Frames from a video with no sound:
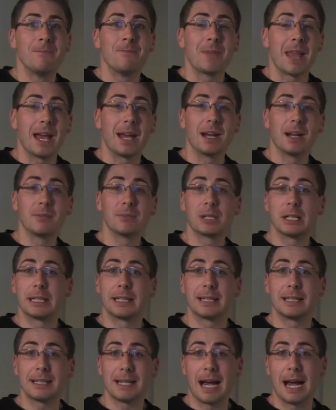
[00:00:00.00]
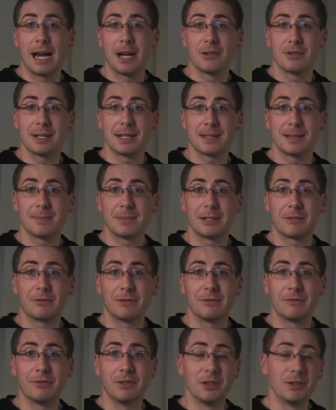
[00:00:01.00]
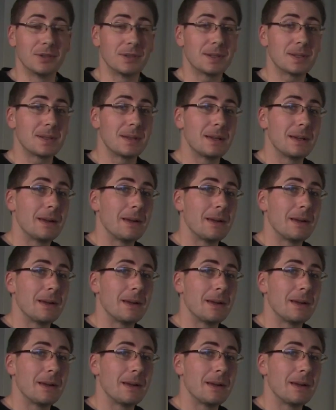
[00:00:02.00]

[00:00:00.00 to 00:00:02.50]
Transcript: And I'm going to dehydrate some different foods.